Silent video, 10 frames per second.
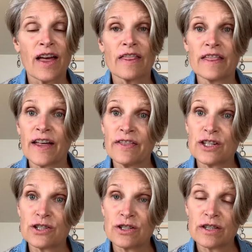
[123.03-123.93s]

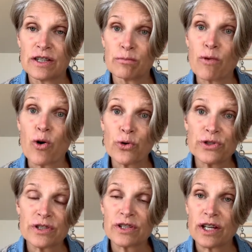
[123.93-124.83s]
then the
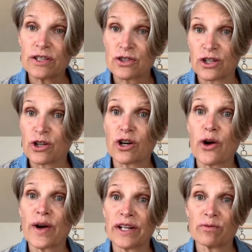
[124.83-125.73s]
mold is going to
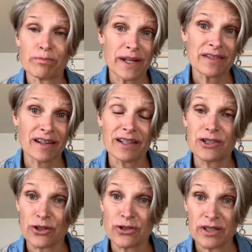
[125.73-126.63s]
grow on basically
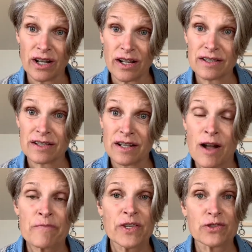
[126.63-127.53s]
dirt and dust.
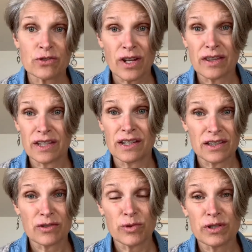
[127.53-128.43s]
So
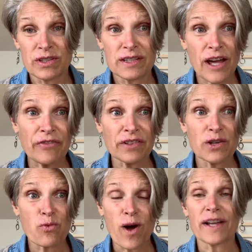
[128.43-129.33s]
we
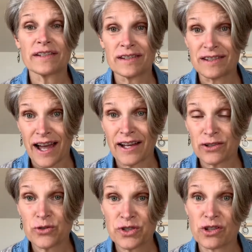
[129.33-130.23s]
definitely want to
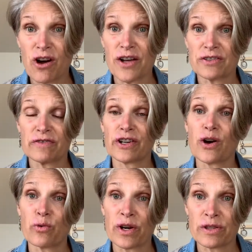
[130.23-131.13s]
diagnose the cause and figure
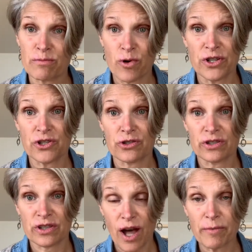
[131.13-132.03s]
out where the moisture
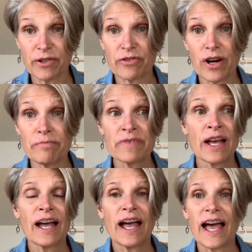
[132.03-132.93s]
is coming from
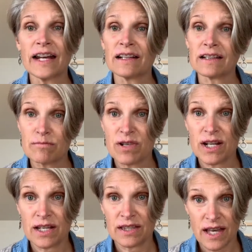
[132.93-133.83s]
and
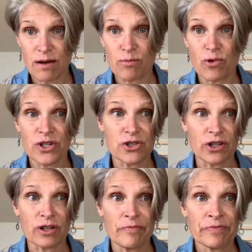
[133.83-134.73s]
eliminate that
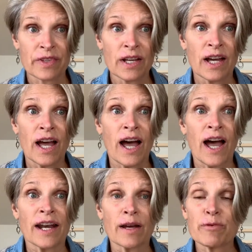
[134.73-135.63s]
moisture.
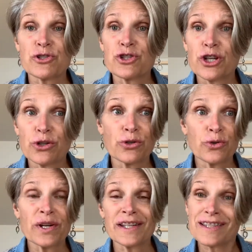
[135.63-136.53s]
Number
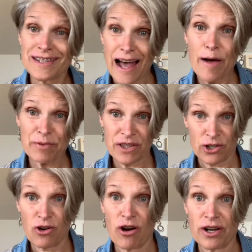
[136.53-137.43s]
2 is stopping the
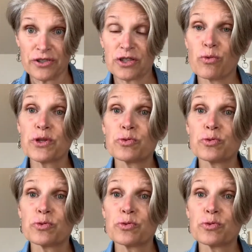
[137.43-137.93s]
cause. So once